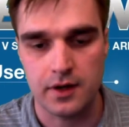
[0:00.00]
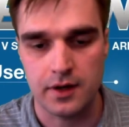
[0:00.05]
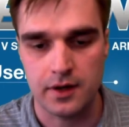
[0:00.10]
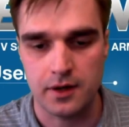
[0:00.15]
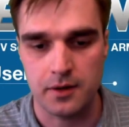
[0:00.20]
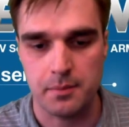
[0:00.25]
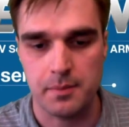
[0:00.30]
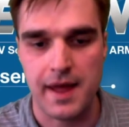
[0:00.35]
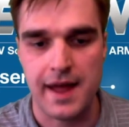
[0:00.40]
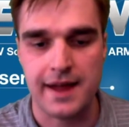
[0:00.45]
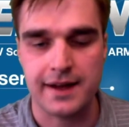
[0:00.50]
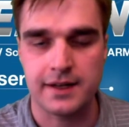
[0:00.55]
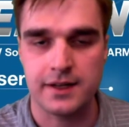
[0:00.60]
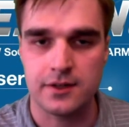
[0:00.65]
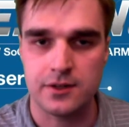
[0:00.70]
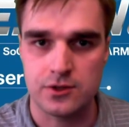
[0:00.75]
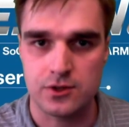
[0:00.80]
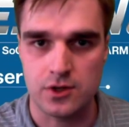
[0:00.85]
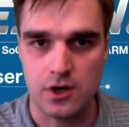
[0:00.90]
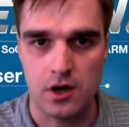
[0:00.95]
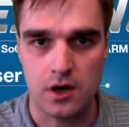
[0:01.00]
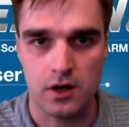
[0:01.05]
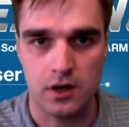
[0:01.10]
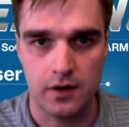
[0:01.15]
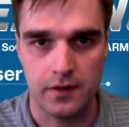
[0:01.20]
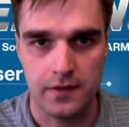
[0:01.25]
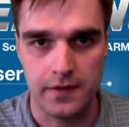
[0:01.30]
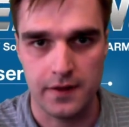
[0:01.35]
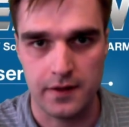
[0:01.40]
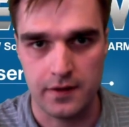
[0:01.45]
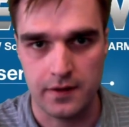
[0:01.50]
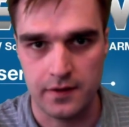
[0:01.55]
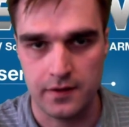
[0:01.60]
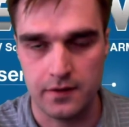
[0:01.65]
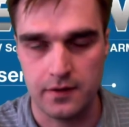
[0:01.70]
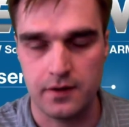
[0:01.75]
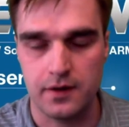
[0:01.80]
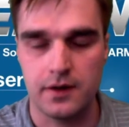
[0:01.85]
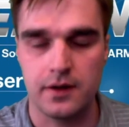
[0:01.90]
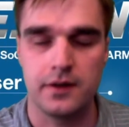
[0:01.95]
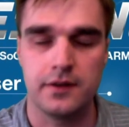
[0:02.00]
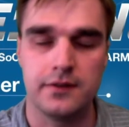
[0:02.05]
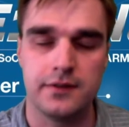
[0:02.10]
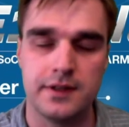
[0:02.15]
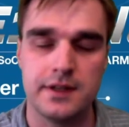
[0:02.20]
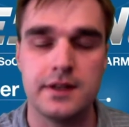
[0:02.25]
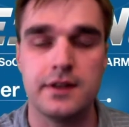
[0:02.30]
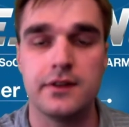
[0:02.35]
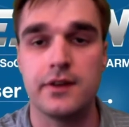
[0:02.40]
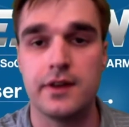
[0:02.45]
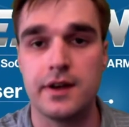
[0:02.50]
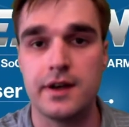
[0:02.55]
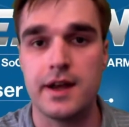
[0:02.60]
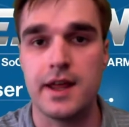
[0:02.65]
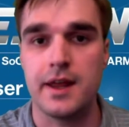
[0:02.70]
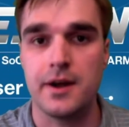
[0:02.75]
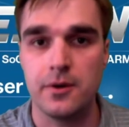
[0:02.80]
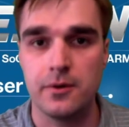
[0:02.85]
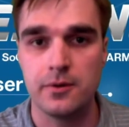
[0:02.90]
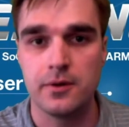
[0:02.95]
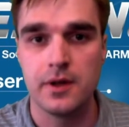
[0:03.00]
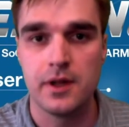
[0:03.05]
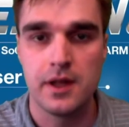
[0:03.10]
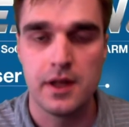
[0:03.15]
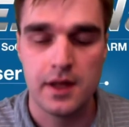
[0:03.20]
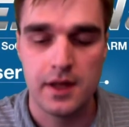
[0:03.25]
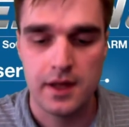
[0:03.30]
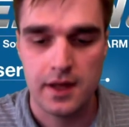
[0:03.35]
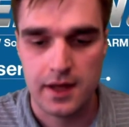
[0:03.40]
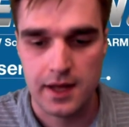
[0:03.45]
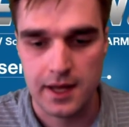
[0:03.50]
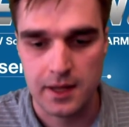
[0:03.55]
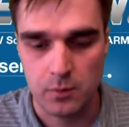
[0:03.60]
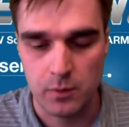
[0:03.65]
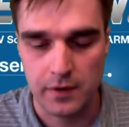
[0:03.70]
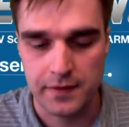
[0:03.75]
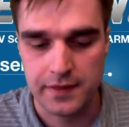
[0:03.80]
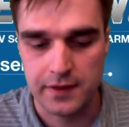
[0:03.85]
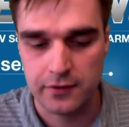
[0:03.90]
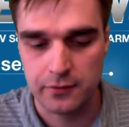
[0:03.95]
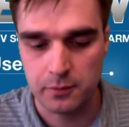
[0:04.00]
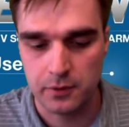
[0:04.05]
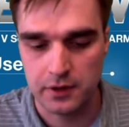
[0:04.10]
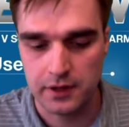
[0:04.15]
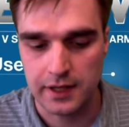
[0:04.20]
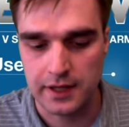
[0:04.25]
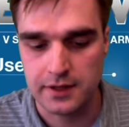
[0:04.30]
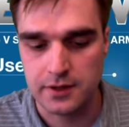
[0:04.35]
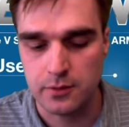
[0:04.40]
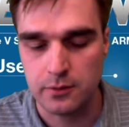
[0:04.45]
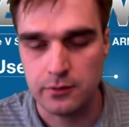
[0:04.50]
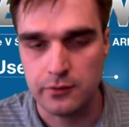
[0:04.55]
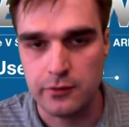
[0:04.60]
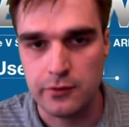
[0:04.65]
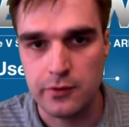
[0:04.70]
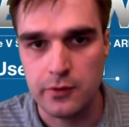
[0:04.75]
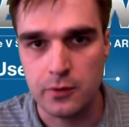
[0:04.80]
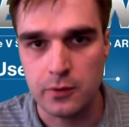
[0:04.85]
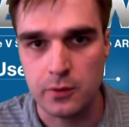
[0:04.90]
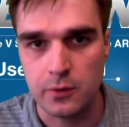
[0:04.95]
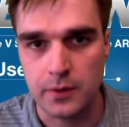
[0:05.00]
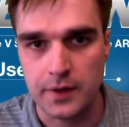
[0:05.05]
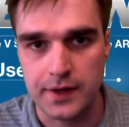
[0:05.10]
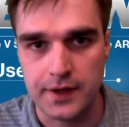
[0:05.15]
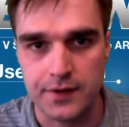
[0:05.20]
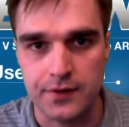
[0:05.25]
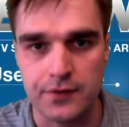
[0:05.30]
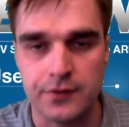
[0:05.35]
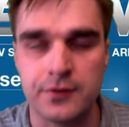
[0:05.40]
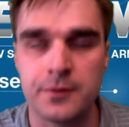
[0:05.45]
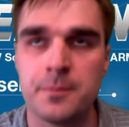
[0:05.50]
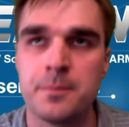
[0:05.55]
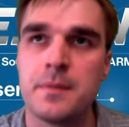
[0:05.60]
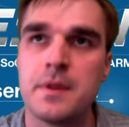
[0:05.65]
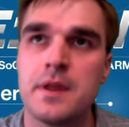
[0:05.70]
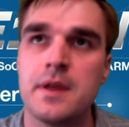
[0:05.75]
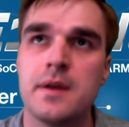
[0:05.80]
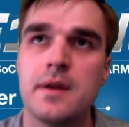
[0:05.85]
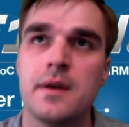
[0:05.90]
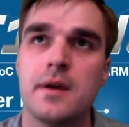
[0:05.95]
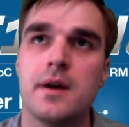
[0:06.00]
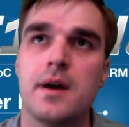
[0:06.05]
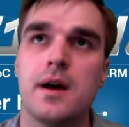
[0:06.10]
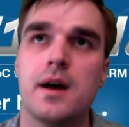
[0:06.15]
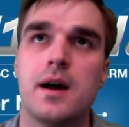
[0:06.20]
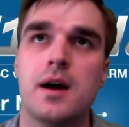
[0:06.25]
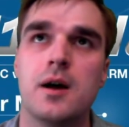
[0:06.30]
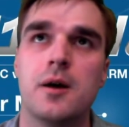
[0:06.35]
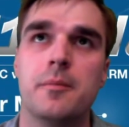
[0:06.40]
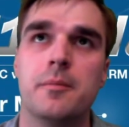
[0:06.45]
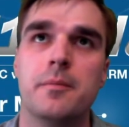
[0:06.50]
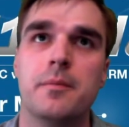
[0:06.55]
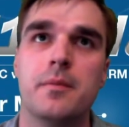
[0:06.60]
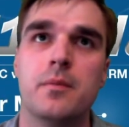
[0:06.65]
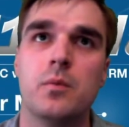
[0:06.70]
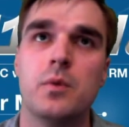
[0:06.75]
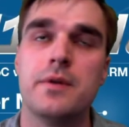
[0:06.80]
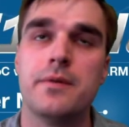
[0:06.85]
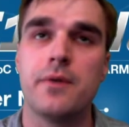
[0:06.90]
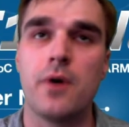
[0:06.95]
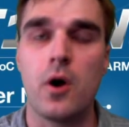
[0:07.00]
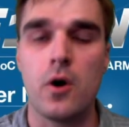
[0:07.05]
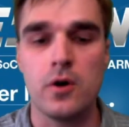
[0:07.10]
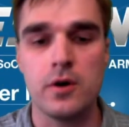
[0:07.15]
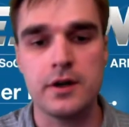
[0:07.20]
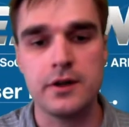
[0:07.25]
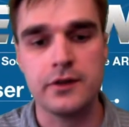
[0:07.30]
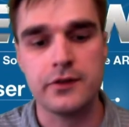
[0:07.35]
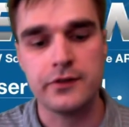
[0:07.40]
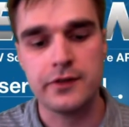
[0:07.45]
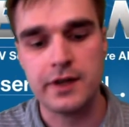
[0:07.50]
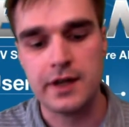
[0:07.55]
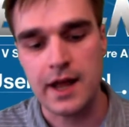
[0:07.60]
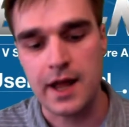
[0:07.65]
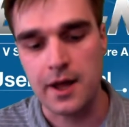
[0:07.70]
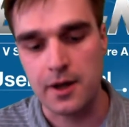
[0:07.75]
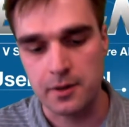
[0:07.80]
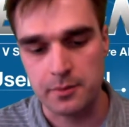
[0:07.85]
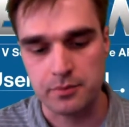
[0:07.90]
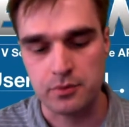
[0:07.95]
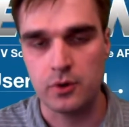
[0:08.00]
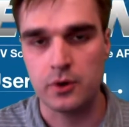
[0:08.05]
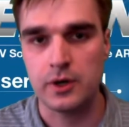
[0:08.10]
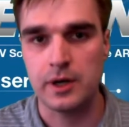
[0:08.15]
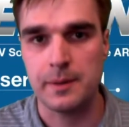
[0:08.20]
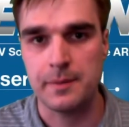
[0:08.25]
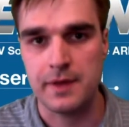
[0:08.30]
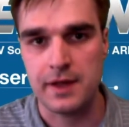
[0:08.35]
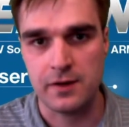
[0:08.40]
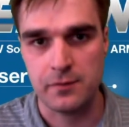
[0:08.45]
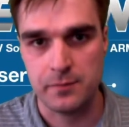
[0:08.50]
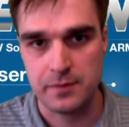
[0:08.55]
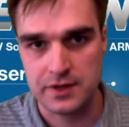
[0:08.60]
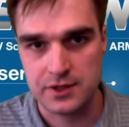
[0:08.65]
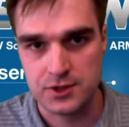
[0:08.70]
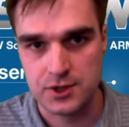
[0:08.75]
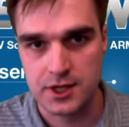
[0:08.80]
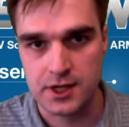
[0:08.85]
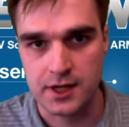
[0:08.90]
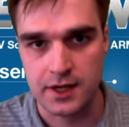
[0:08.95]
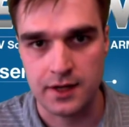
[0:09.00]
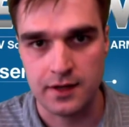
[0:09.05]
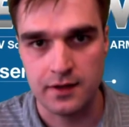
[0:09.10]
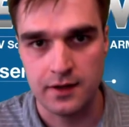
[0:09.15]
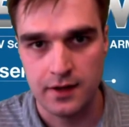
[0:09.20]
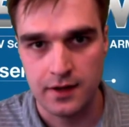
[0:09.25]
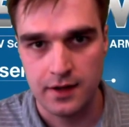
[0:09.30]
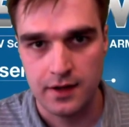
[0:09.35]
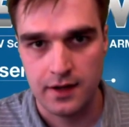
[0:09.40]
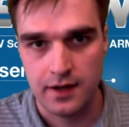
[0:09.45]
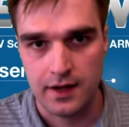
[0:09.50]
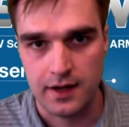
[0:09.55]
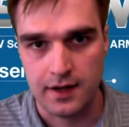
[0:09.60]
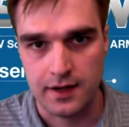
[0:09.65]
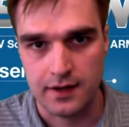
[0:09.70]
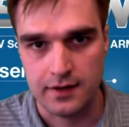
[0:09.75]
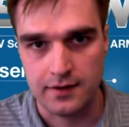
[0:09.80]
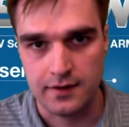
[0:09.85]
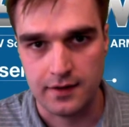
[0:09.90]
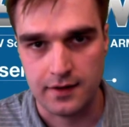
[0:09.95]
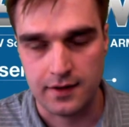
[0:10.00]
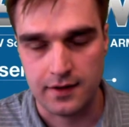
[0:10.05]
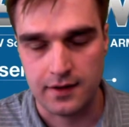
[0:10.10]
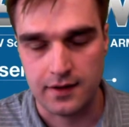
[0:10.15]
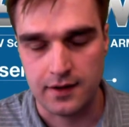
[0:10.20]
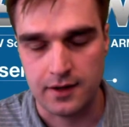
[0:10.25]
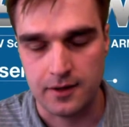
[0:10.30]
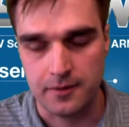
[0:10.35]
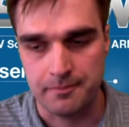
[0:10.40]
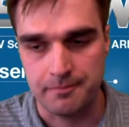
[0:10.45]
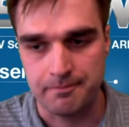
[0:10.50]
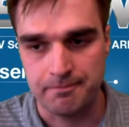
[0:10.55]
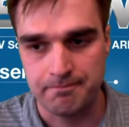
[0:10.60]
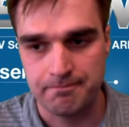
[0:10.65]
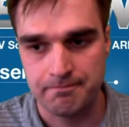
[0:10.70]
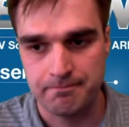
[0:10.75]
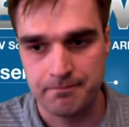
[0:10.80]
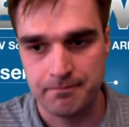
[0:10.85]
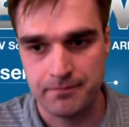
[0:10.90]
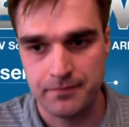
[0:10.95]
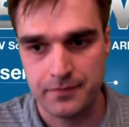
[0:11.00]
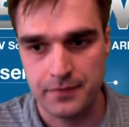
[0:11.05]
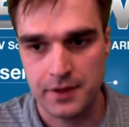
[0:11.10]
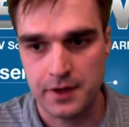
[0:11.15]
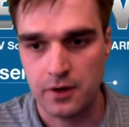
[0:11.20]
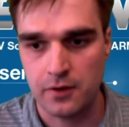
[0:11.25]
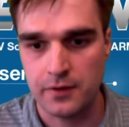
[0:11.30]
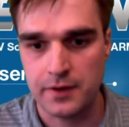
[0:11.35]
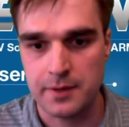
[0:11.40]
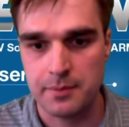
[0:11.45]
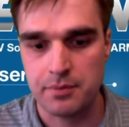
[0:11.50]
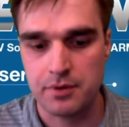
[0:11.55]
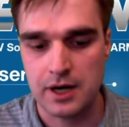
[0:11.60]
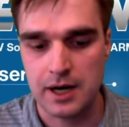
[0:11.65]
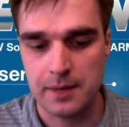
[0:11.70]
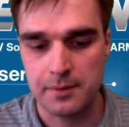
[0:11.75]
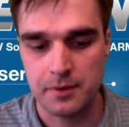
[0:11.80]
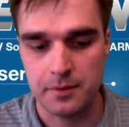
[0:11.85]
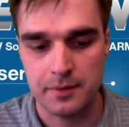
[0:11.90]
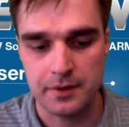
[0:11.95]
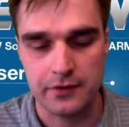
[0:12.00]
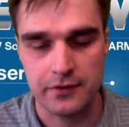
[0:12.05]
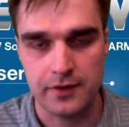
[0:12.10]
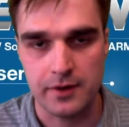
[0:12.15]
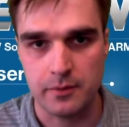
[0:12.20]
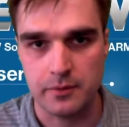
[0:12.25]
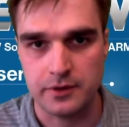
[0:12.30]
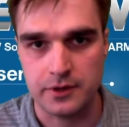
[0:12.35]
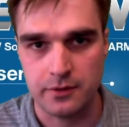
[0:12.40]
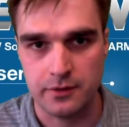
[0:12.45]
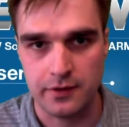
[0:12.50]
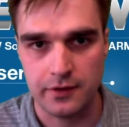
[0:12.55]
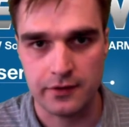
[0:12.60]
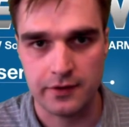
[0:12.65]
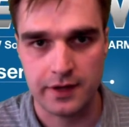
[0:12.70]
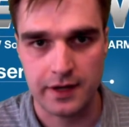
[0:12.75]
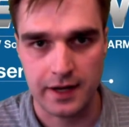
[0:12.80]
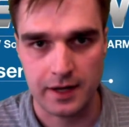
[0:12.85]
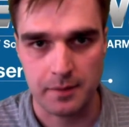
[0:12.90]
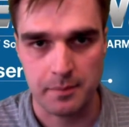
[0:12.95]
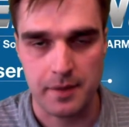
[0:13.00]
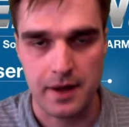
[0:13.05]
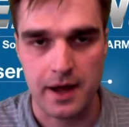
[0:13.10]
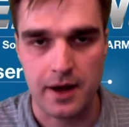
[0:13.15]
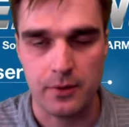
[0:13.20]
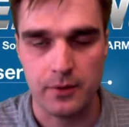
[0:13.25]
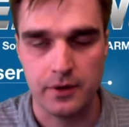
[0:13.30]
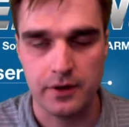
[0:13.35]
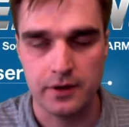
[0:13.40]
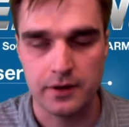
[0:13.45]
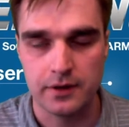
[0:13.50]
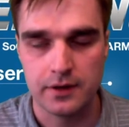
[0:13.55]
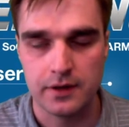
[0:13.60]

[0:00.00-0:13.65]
package on the DE10-Nano. And what this will let you do is, we've already seen how to program the FPGA, and the only problem is that when you disconnect power,